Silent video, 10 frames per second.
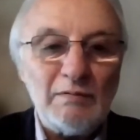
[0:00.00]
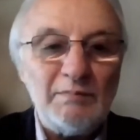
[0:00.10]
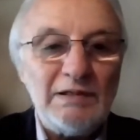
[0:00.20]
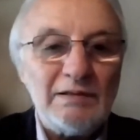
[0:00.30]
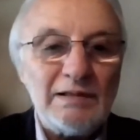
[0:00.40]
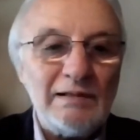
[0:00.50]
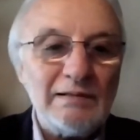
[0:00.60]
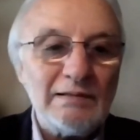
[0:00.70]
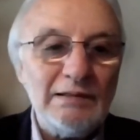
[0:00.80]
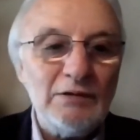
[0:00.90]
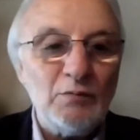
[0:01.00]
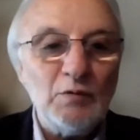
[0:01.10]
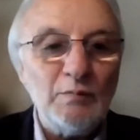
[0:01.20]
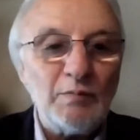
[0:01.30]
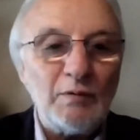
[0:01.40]
Seeing clim-
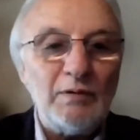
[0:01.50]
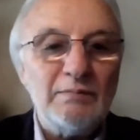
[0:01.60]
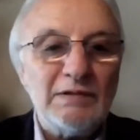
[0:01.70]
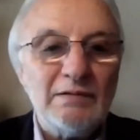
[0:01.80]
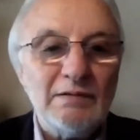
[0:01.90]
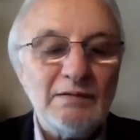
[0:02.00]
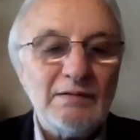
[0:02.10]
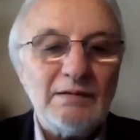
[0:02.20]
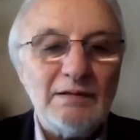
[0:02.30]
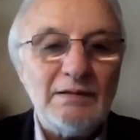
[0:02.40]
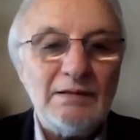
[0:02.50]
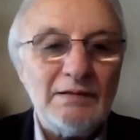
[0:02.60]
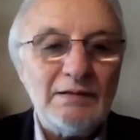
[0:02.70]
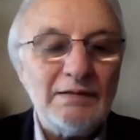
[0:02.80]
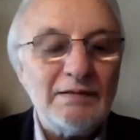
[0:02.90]
climate change as an environmental
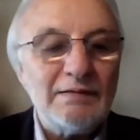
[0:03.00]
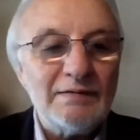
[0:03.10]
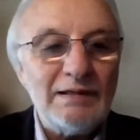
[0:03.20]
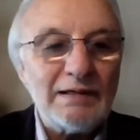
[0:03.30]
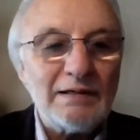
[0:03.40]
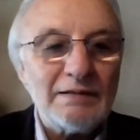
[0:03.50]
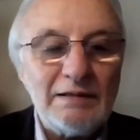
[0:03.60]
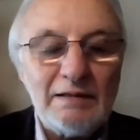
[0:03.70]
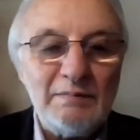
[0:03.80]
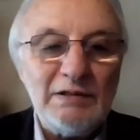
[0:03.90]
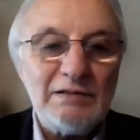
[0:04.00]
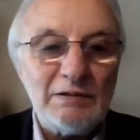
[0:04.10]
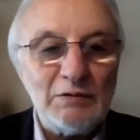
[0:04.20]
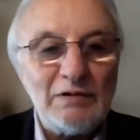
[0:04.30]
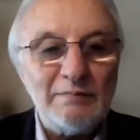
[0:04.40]
issue and as
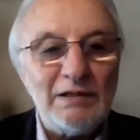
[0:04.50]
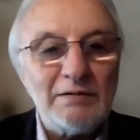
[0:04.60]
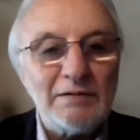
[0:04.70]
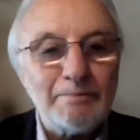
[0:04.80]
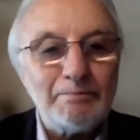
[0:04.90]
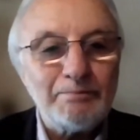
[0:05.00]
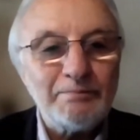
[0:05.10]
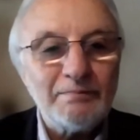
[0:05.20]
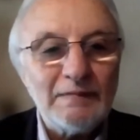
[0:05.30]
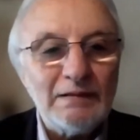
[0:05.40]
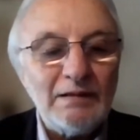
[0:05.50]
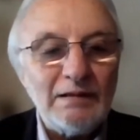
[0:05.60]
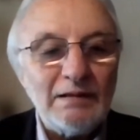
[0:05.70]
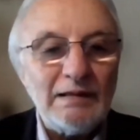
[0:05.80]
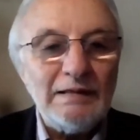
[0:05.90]
an issue of the
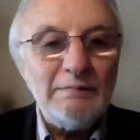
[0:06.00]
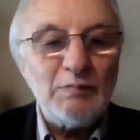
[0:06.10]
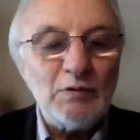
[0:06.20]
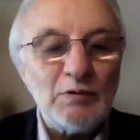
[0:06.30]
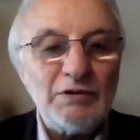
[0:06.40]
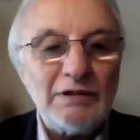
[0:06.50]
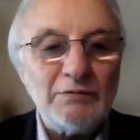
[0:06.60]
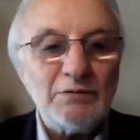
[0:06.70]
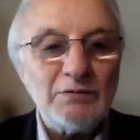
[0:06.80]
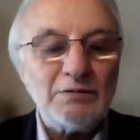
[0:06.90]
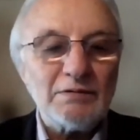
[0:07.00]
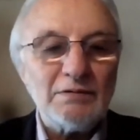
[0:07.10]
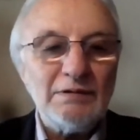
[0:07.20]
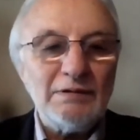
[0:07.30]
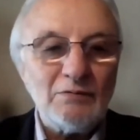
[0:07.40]
Ministry of Environment
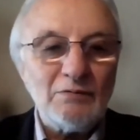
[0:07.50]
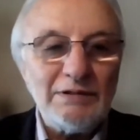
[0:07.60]
portfolio,